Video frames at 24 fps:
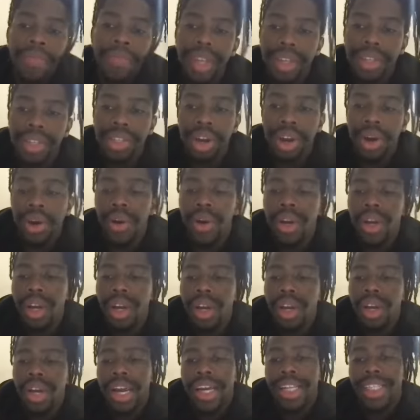So
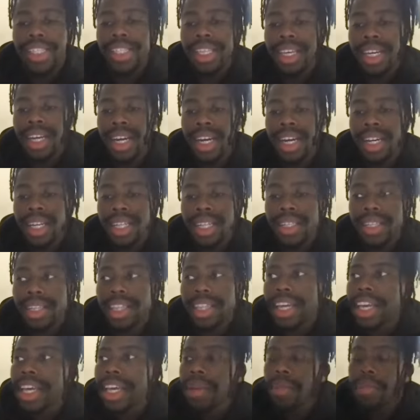it's a
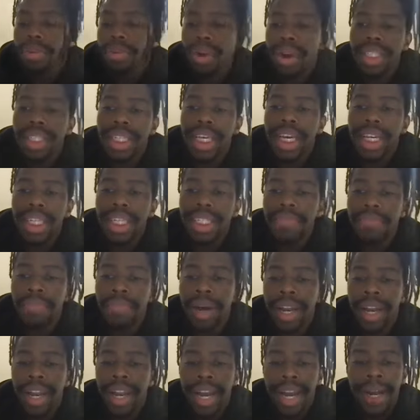thing in process,
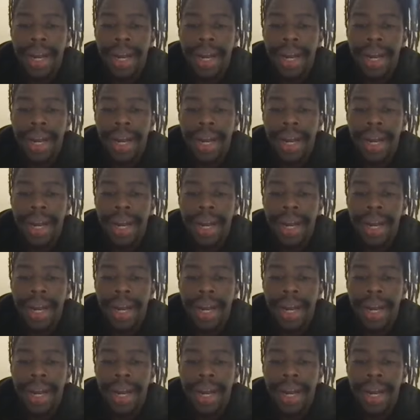but